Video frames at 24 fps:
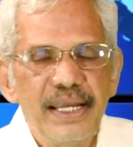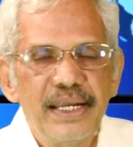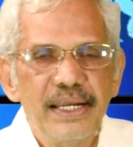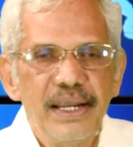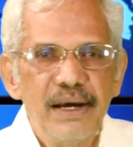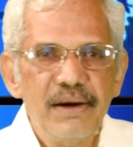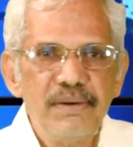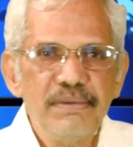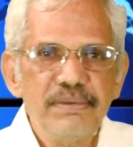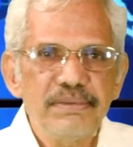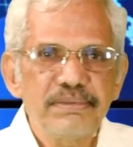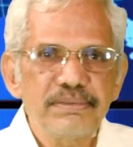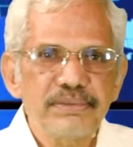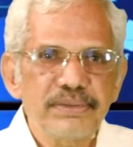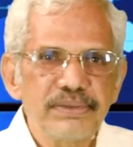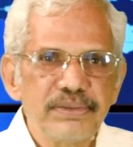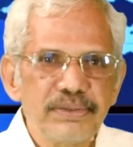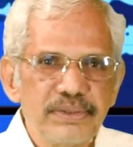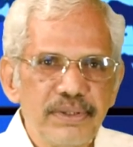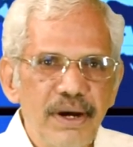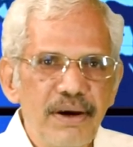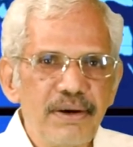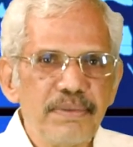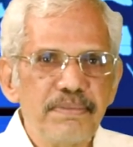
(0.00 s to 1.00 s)
Now to
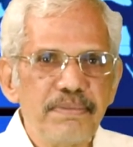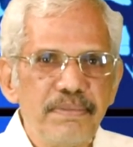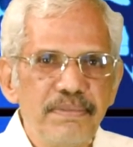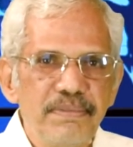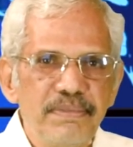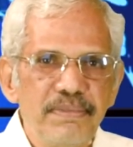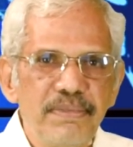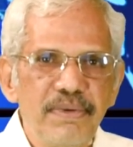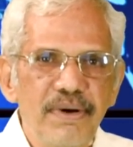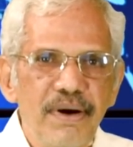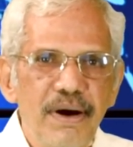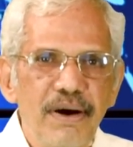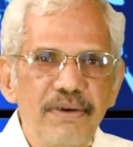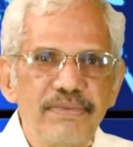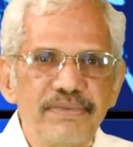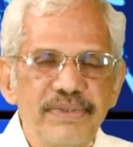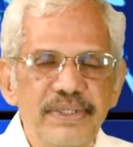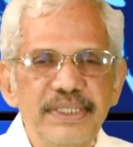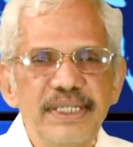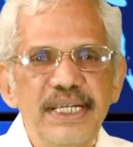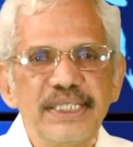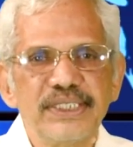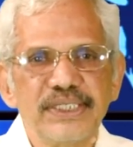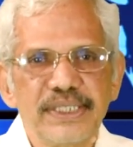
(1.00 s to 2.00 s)
talk of
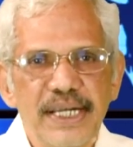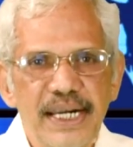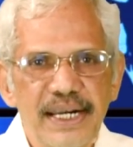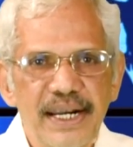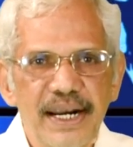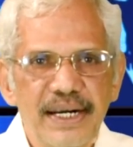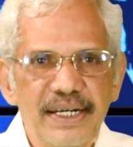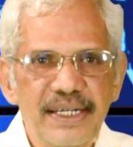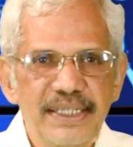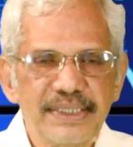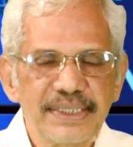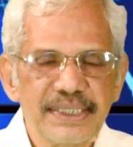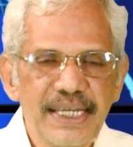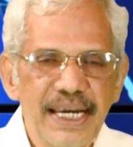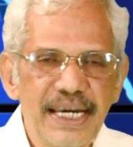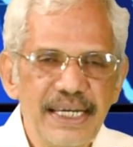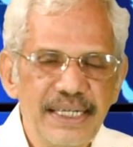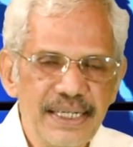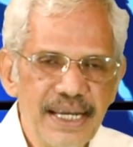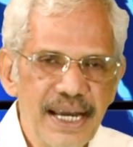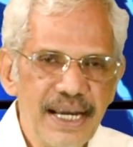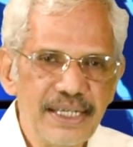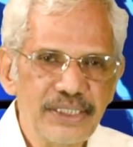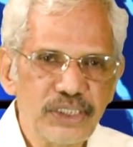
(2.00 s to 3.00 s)
the rational drug
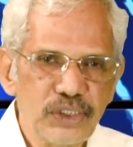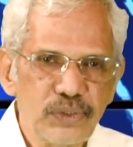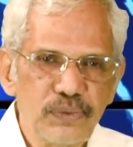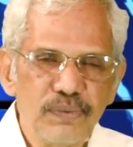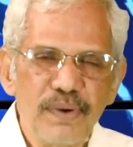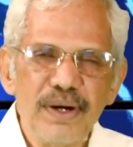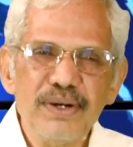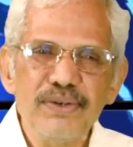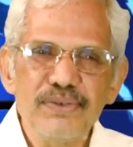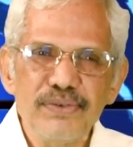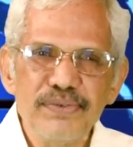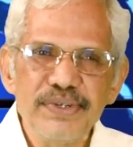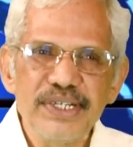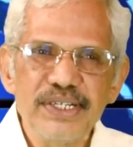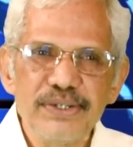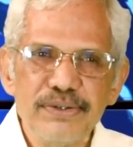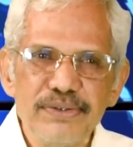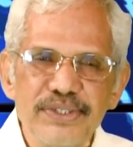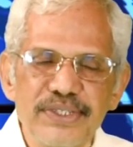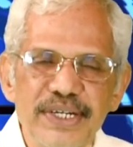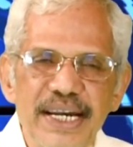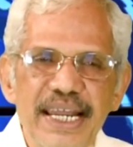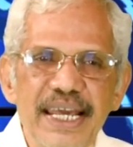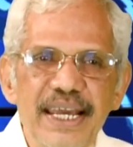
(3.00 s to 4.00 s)
design as to what do we
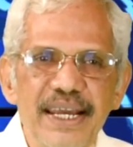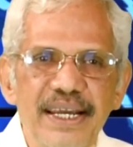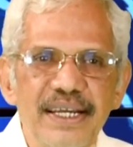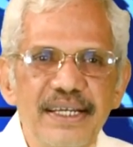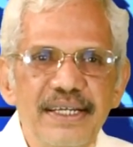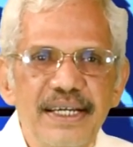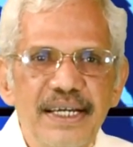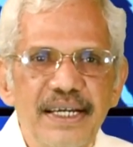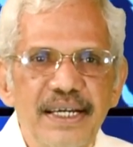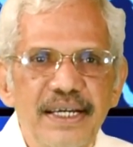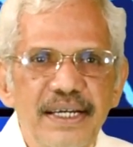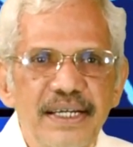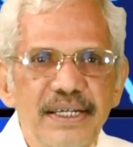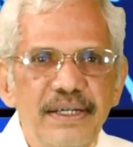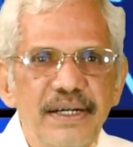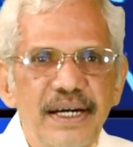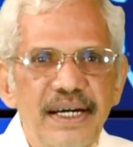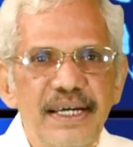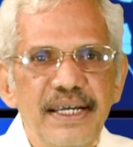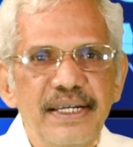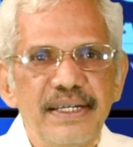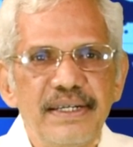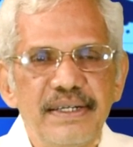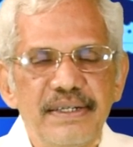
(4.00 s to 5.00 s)
do today,
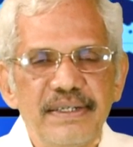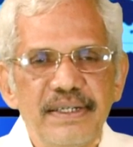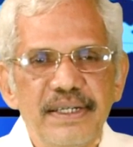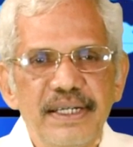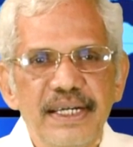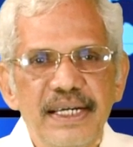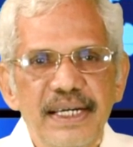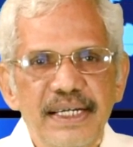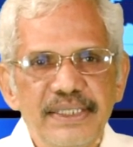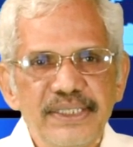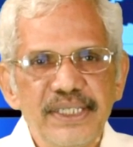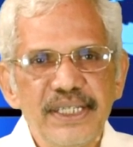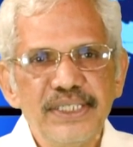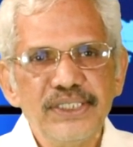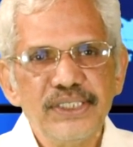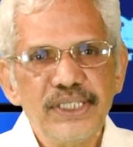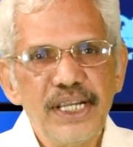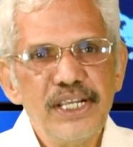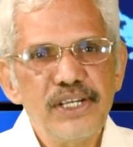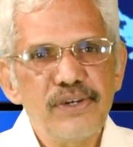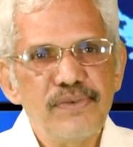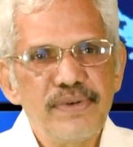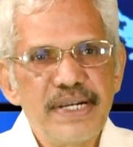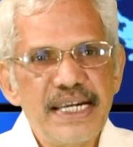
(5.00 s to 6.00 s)
and
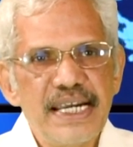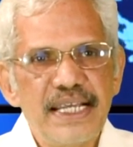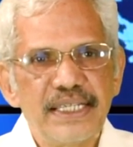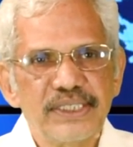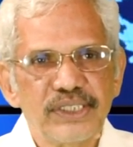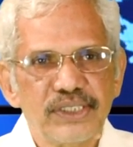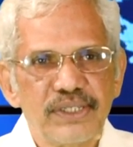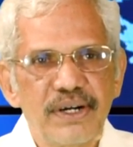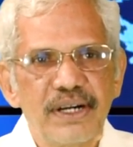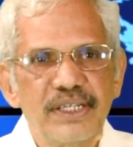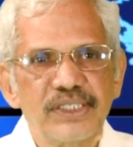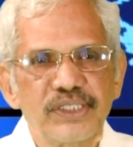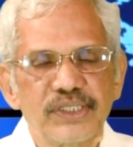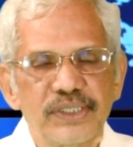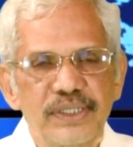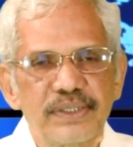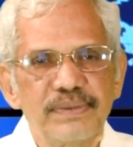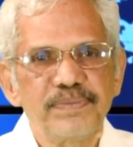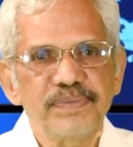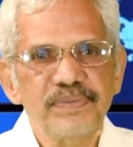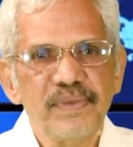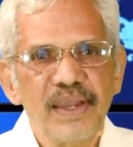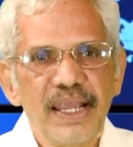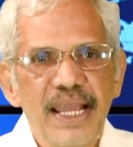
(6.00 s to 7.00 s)
essentially you need a structure,
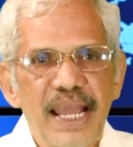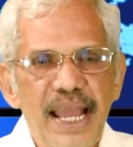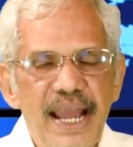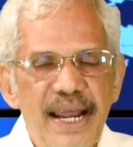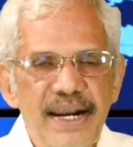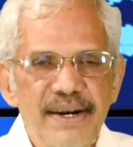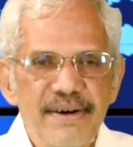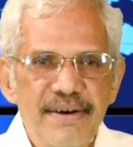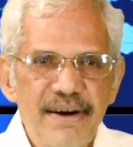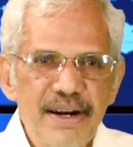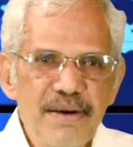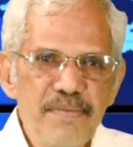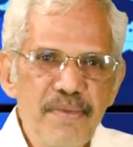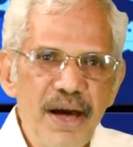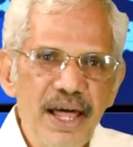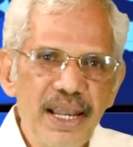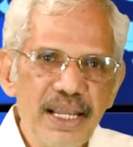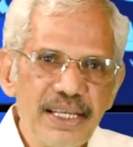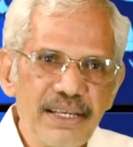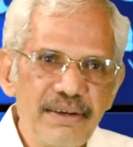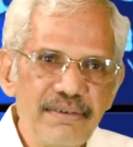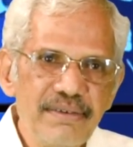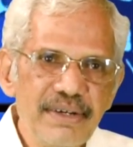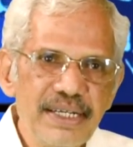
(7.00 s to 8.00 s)
and drug
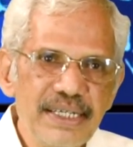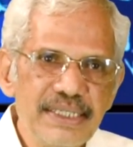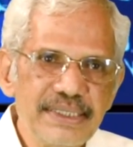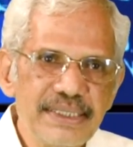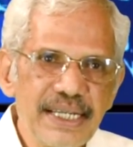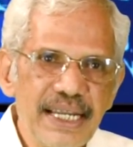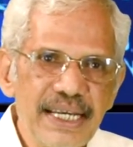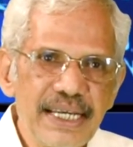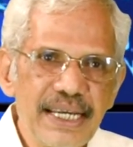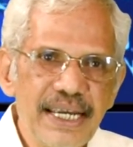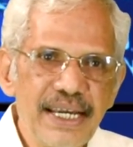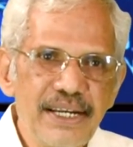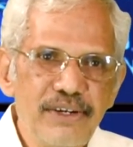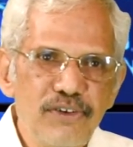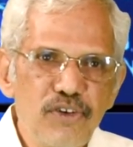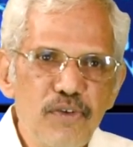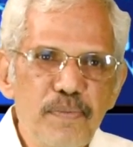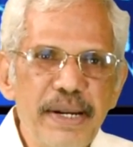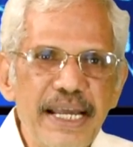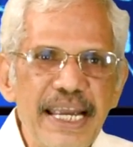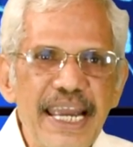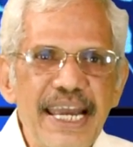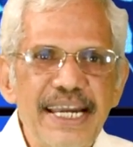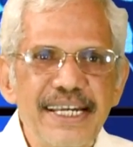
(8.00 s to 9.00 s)
molecule is like a
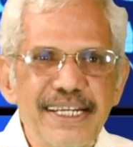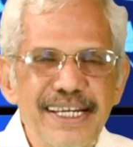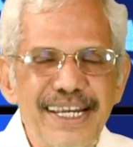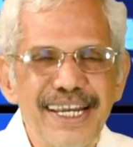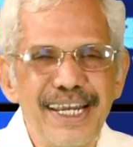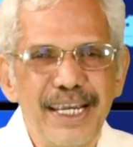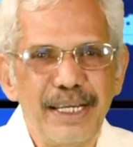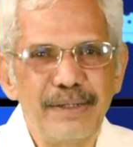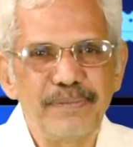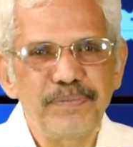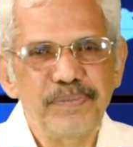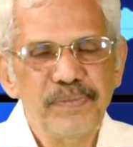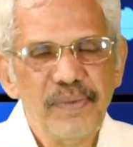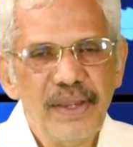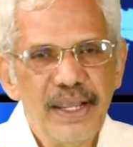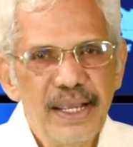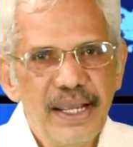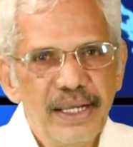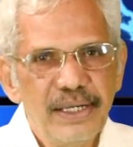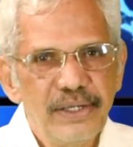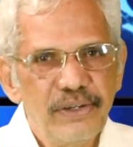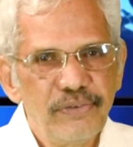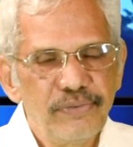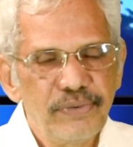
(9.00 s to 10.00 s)
duplicate key.
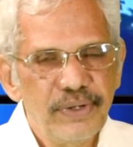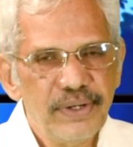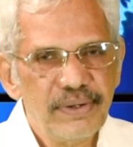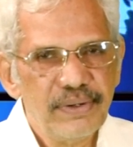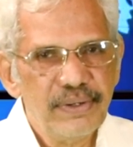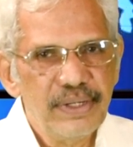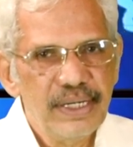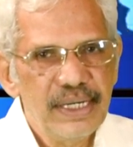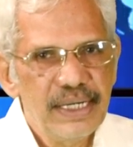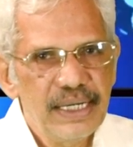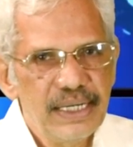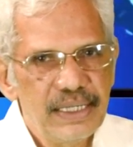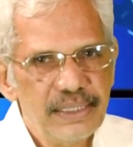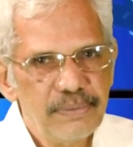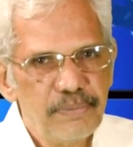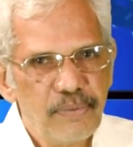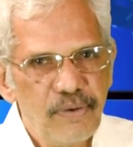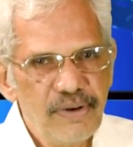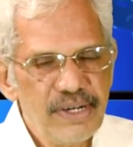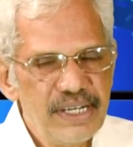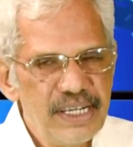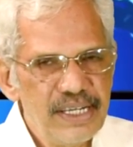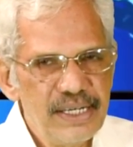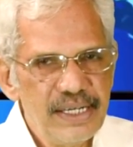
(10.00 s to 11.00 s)
If your
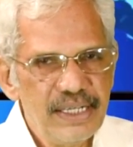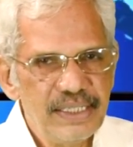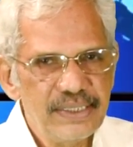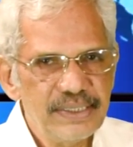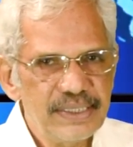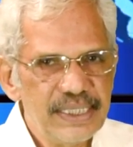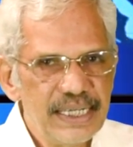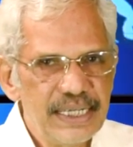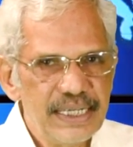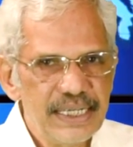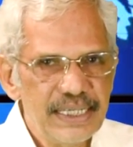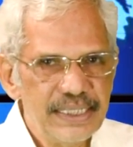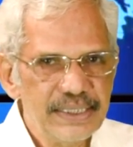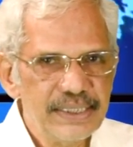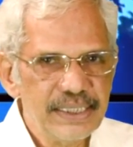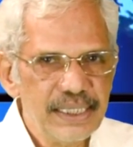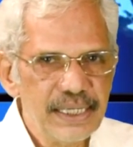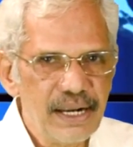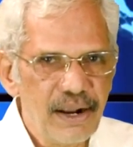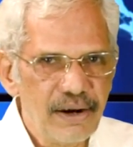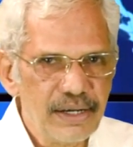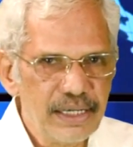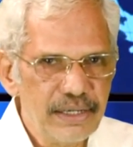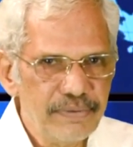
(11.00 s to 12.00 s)
protein is
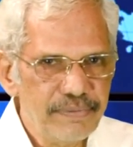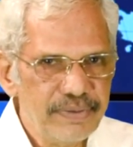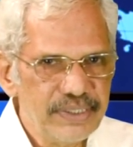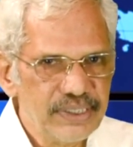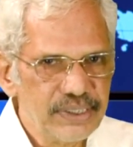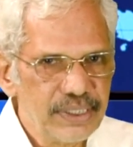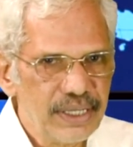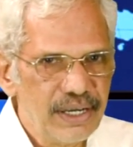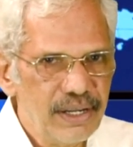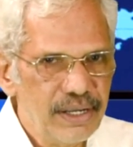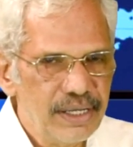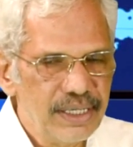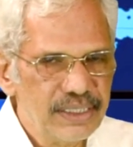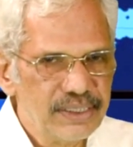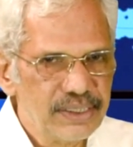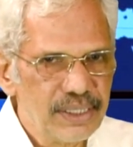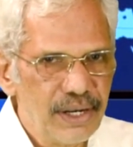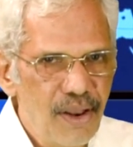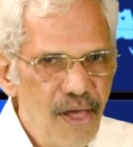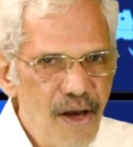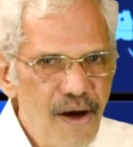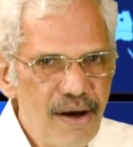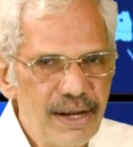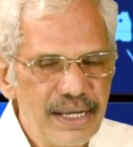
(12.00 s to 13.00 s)
an artificial, is a
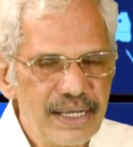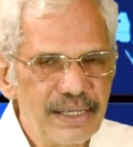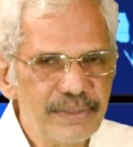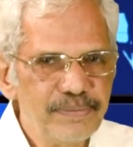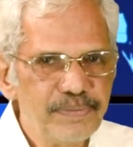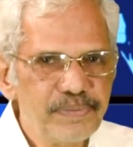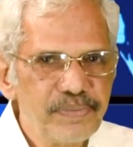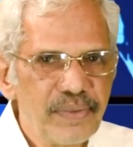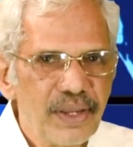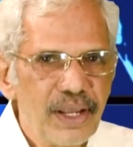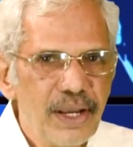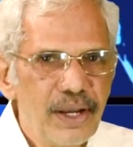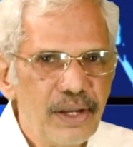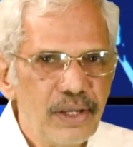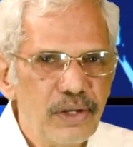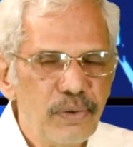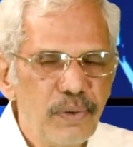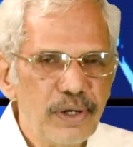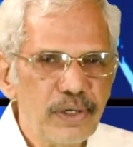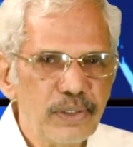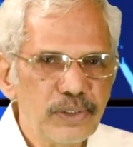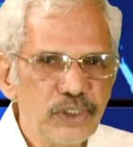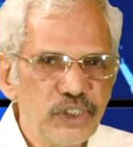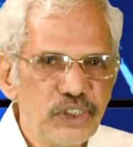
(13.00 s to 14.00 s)
lock, you
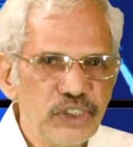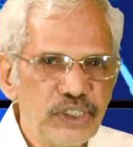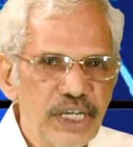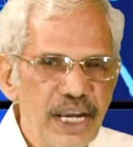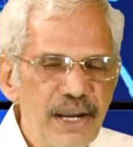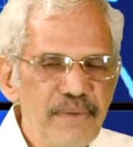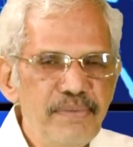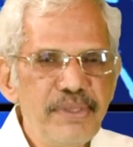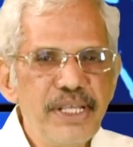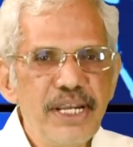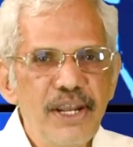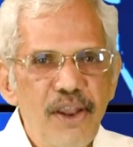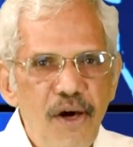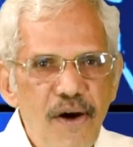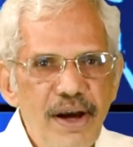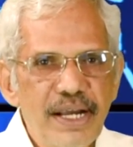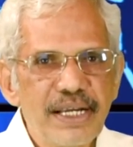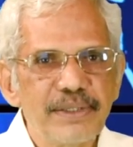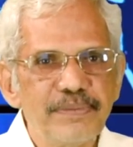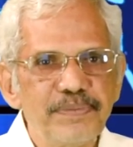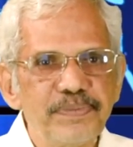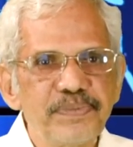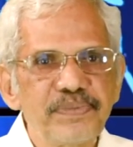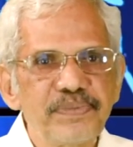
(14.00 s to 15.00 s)
want to jam the lock,